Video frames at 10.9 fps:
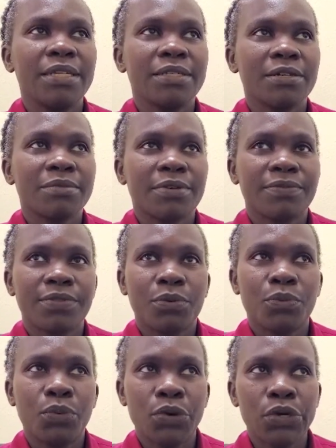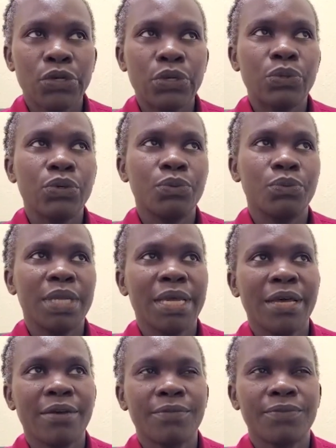In terms of the workload, we
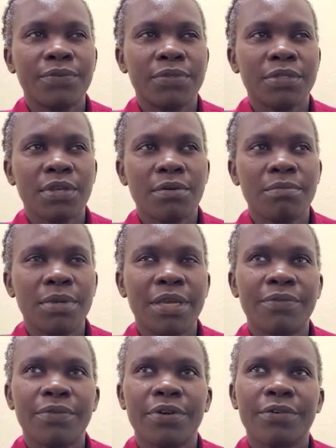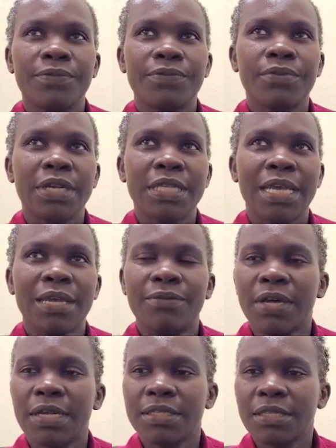have some level of greater
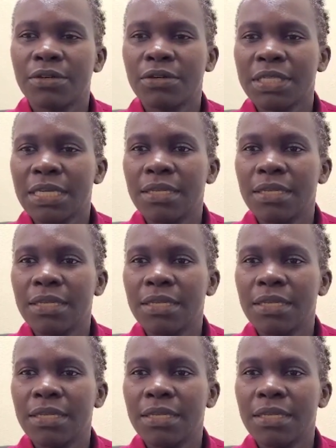advance in our